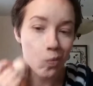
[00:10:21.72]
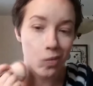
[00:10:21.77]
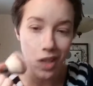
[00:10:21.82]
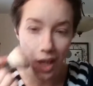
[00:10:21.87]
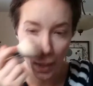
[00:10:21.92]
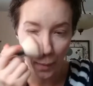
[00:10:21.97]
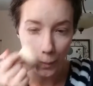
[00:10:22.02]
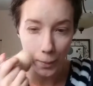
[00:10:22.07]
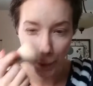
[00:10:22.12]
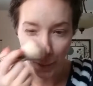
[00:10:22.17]

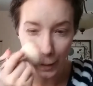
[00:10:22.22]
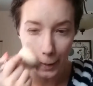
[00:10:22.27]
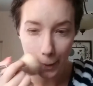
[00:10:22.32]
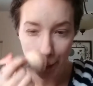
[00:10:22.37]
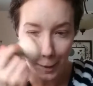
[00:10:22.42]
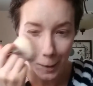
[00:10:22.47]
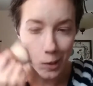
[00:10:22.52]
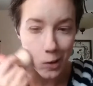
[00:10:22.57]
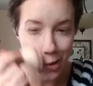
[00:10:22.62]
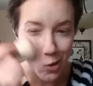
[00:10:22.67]
And we're gonna
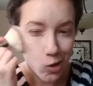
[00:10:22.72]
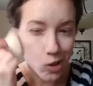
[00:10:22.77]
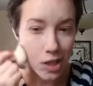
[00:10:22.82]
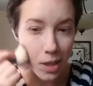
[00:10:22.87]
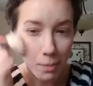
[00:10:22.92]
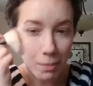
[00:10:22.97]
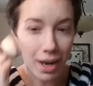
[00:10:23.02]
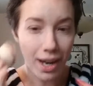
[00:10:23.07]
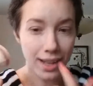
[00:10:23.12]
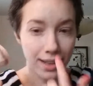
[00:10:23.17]
like
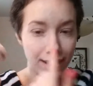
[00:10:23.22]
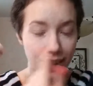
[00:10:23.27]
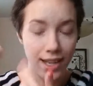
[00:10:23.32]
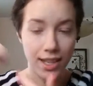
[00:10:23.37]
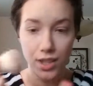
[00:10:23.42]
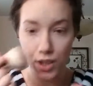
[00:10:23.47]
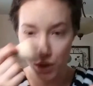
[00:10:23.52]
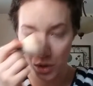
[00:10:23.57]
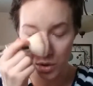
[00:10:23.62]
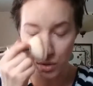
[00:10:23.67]
see my
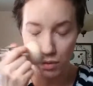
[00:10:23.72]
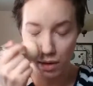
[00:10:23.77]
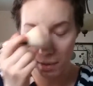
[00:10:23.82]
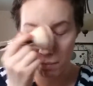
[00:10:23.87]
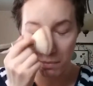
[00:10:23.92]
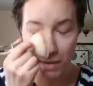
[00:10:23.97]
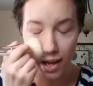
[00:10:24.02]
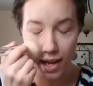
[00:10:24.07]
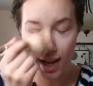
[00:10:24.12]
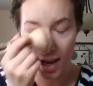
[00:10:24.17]
lines under
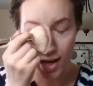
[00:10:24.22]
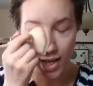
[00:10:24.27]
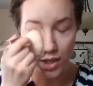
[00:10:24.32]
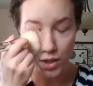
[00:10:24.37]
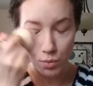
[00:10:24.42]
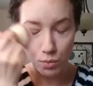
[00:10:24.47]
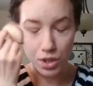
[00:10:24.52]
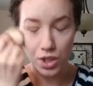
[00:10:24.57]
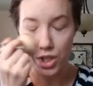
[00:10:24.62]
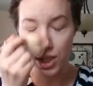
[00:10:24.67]
my
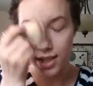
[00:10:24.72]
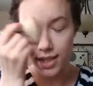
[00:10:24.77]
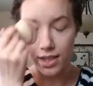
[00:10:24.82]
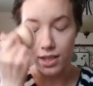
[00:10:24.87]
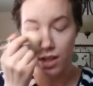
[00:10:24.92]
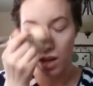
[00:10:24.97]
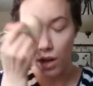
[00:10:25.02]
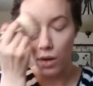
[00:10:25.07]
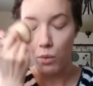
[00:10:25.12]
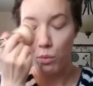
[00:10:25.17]
eyes, which is
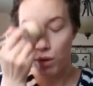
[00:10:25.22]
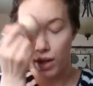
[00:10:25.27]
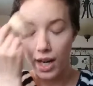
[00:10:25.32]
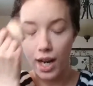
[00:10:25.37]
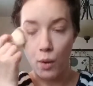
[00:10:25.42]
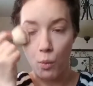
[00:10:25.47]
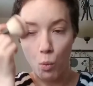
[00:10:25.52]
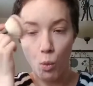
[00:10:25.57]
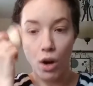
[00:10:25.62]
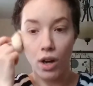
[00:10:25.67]
not what
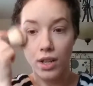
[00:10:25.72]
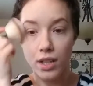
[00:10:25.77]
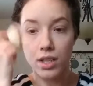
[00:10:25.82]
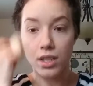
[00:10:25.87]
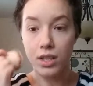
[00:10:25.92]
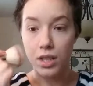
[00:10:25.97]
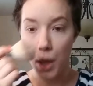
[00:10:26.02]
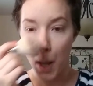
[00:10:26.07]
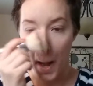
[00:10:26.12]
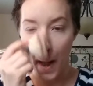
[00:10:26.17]
I
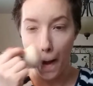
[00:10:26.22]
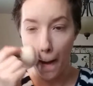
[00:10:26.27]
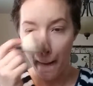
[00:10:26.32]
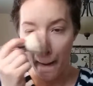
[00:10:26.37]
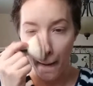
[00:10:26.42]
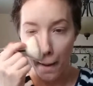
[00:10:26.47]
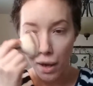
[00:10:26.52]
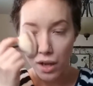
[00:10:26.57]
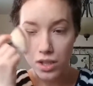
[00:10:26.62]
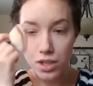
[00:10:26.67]
want.
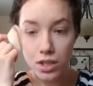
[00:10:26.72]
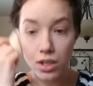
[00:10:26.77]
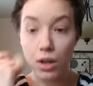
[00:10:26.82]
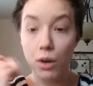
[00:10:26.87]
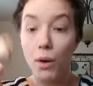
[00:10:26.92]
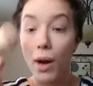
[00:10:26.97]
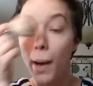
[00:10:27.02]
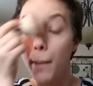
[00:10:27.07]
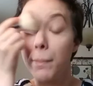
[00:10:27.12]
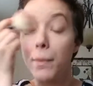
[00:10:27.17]

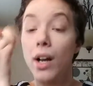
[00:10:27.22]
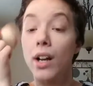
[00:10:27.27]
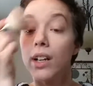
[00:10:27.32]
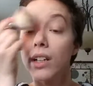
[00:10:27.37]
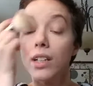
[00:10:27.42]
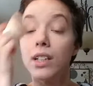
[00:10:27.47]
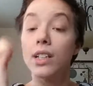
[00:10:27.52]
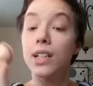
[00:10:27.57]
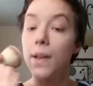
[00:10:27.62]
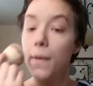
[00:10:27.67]
So I'm not
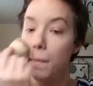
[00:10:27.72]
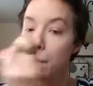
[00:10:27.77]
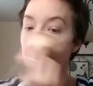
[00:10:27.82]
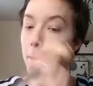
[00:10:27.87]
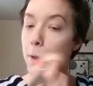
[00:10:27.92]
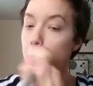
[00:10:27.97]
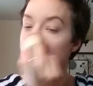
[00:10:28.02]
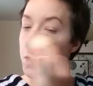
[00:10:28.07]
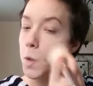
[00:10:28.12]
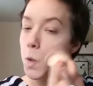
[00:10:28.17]
gonna leave
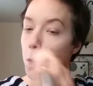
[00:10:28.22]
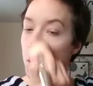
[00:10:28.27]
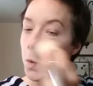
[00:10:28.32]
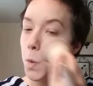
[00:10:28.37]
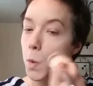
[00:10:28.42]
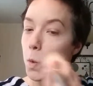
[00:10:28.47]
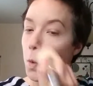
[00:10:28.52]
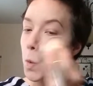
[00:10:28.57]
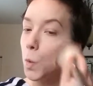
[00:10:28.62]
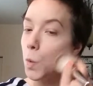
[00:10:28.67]
this too
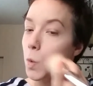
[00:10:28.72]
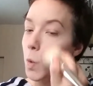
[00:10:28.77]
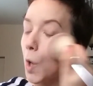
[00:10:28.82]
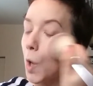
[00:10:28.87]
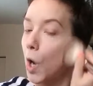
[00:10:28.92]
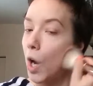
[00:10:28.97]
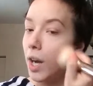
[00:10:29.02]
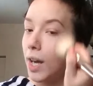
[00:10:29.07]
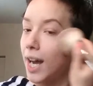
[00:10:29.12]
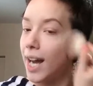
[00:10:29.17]

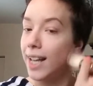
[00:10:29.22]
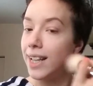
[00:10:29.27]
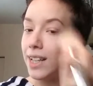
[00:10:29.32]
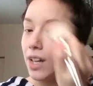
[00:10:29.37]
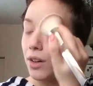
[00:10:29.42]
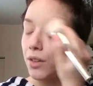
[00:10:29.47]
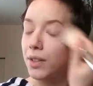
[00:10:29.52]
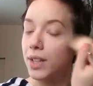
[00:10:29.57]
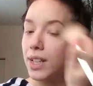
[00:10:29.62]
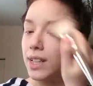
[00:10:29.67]
long. I
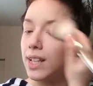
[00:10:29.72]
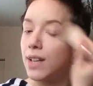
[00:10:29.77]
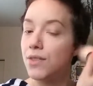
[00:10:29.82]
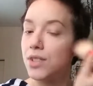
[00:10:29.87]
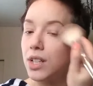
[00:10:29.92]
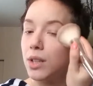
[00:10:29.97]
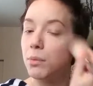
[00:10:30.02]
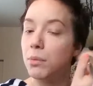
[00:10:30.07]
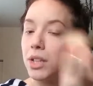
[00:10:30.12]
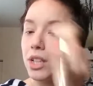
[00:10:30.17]
already left
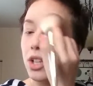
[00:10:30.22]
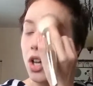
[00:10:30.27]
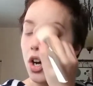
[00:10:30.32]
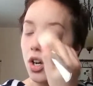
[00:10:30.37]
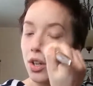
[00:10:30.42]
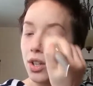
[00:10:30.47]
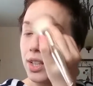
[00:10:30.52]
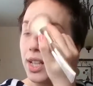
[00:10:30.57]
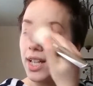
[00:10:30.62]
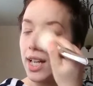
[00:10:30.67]
it a little bit
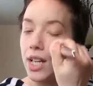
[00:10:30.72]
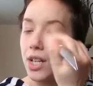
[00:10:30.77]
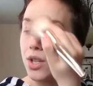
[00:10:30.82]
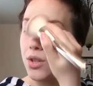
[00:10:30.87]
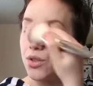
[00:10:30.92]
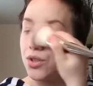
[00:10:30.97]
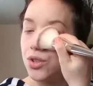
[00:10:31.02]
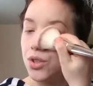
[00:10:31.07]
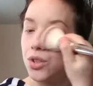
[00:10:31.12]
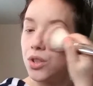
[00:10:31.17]
longer than I
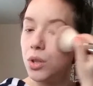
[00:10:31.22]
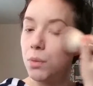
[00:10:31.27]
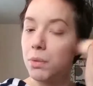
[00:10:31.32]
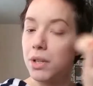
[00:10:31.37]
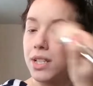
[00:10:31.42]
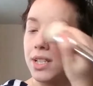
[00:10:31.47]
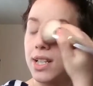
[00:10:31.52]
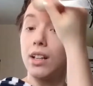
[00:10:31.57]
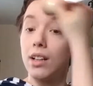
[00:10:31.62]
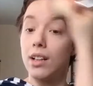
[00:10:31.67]
used to do,
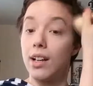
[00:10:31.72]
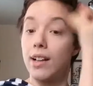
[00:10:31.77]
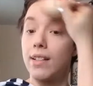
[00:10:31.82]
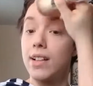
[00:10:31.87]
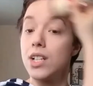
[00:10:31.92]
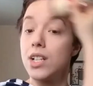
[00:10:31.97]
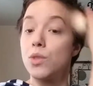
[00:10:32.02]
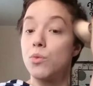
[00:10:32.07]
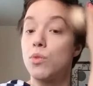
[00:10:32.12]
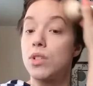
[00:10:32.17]
but
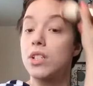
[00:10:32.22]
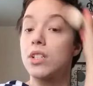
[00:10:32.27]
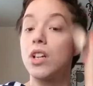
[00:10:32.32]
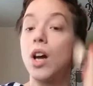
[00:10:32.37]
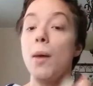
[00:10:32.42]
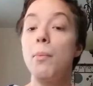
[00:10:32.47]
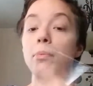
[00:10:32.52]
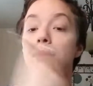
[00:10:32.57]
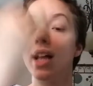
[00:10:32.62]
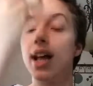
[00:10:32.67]
this was
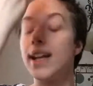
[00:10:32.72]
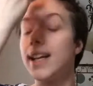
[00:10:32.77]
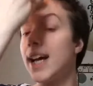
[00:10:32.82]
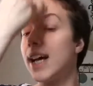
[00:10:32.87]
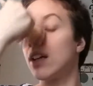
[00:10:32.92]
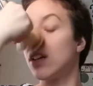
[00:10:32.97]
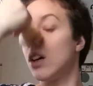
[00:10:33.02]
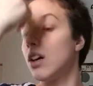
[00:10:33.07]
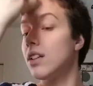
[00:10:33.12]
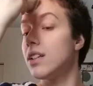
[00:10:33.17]
not planned
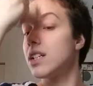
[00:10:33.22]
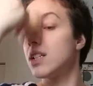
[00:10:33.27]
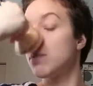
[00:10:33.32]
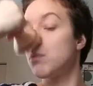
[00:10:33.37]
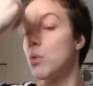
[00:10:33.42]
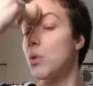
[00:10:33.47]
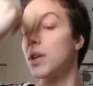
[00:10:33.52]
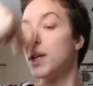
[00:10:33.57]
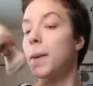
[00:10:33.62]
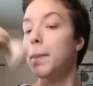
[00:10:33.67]
at all this
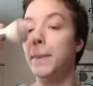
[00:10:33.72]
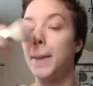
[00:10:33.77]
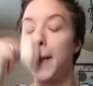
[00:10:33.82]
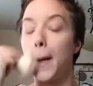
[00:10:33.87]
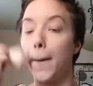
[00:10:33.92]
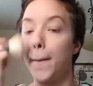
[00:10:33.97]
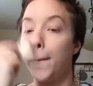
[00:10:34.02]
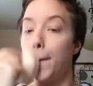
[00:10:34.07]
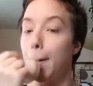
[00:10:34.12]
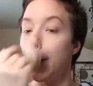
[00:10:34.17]
morning, but
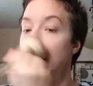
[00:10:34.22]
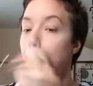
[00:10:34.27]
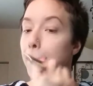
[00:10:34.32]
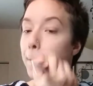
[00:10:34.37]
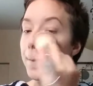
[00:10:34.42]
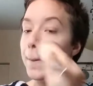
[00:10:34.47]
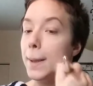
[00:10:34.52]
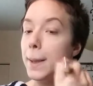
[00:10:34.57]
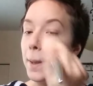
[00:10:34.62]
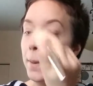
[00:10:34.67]
I
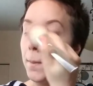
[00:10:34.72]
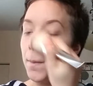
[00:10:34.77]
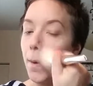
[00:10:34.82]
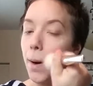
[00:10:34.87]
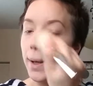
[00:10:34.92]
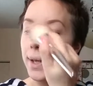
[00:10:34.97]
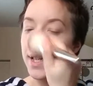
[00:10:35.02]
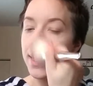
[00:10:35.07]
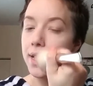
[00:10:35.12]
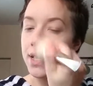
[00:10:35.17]
really
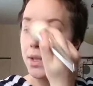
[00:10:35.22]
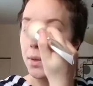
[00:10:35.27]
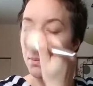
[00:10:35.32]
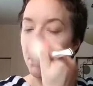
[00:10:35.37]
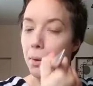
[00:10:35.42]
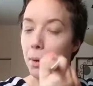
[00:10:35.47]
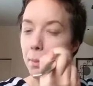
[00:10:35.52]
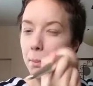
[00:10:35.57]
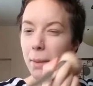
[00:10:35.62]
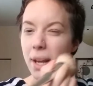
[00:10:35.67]
wanted to
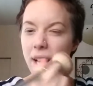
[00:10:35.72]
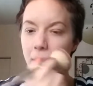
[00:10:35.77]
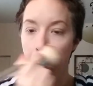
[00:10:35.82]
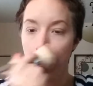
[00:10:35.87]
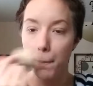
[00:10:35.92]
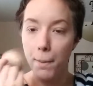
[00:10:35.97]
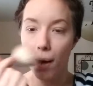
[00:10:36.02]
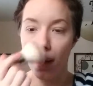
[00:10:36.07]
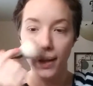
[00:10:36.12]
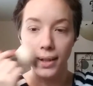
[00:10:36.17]
put
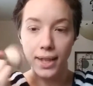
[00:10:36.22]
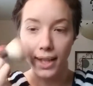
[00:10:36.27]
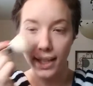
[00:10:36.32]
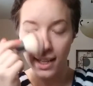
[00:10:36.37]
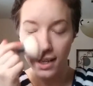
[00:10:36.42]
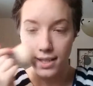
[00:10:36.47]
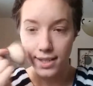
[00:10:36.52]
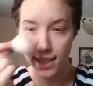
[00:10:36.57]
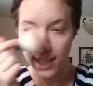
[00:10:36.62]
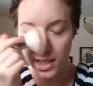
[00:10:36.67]
makeup on. Like
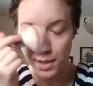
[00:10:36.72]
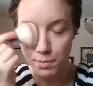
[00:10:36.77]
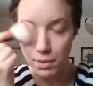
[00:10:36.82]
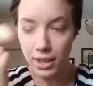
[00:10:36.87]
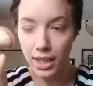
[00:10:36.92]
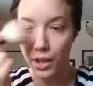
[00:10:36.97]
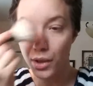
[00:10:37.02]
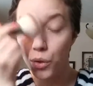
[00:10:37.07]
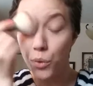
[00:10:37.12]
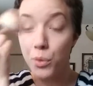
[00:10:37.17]
I said, it's been
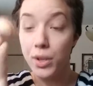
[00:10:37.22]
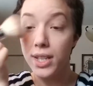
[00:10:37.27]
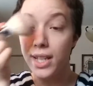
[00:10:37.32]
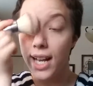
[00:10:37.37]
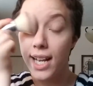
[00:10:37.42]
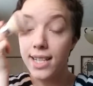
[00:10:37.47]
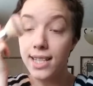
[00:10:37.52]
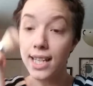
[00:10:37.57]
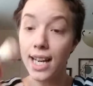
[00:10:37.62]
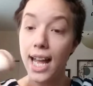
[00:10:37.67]
like 3
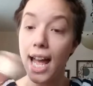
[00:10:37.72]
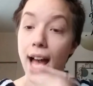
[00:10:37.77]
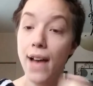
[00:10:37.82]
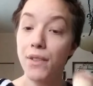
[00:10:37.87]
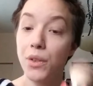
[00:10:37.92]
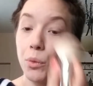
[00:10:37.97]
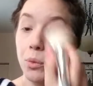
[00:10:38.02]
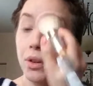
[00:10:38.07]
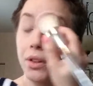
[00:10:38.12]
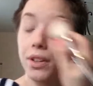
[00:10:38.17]
days that I
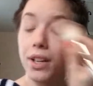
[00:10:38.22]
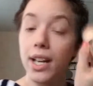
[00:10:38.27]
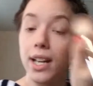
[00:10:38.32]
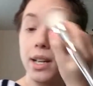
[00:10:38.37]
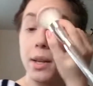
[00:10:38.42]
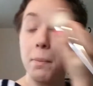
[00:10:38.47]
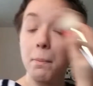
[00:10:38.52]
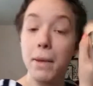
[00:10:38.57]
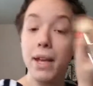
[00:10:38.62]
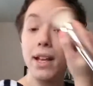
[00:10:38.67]
haven't worn
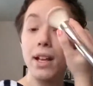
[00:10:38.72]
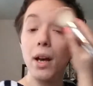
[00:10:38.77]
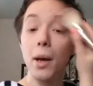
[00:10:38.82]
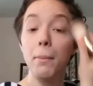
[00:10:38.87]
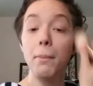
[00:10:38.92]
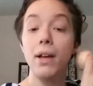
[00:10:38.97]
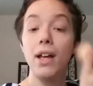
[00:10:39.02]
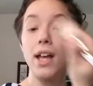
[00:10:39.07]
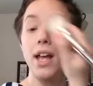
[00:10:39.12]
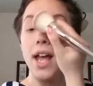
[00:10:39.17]
any
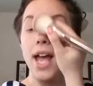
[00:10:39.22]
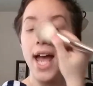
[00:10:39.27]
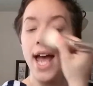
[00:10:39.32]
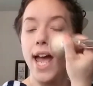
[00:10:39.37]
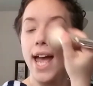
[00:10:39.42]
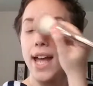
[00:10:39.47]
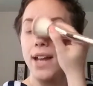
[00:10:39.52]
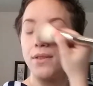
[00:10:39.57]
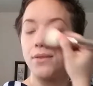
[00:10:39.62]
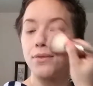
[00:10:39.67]
makeup.
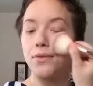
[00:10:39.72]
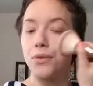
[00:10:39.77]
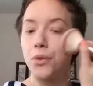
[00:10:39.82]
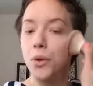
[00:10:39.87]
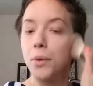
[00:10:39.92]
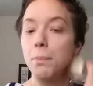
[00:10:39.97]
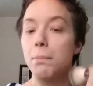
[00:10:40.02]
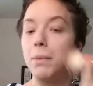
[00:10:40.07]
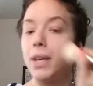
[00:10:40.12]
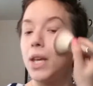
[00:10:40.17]
And
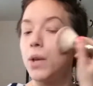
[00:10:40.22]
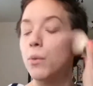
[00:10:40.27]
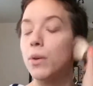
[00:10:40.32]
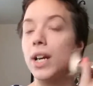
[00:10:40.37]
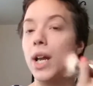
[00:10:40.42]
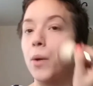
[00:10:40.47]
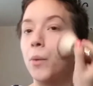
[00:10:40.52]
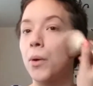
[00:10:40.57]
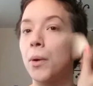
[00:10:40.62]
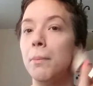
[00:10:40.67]
for me, when
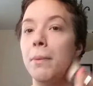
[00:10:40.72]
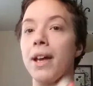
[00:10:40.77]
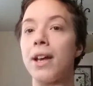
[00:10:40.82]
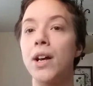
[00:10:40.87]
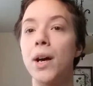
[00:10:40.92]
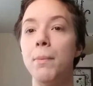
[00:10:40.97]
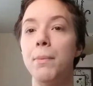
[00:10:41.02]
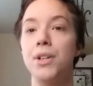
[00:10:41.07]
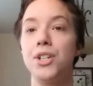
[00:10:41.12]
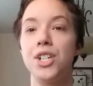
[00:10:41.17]
I wear
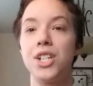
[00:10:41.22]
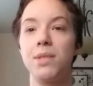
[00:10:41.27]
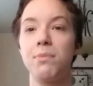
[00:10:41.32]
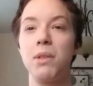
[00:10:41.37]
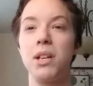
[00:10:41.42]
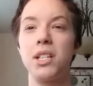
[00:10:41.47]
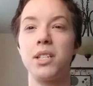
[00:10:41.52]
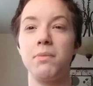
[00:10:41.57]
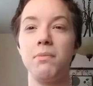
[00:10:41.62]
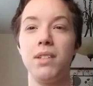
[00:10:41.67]
makeup, it just
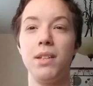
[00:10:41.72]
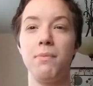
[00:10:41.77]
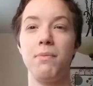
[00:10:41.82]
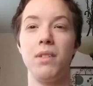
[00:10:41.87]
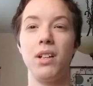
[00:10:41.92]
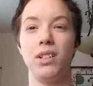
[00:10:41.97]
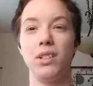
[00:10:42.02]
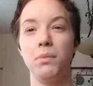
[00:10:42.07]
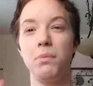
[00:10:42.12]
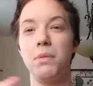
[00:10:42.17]
makes me
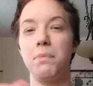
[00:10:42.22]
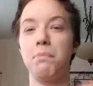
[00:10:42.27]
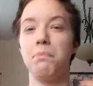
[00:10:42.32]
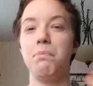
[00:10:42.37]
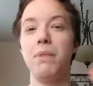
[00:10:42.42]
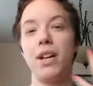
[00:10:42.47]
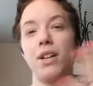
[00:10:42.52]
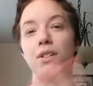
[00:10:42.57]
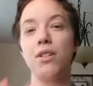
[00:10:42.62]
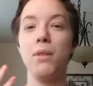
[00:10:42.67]
a little bit
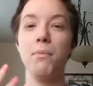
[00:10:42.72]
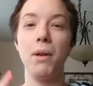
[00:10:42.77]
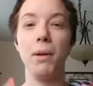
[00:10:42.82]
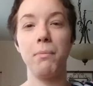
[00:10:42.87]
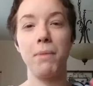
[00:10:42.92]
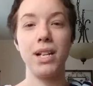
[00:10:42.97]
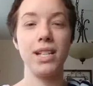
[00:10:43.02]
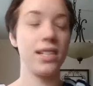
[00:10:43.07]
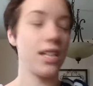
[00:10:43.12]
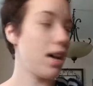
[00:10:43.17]
better about
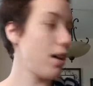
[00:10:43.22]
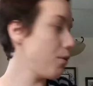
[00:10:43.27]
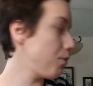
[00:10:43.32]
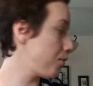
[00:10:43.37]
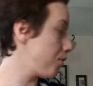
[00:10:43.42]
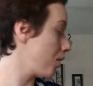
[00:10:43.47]
myself.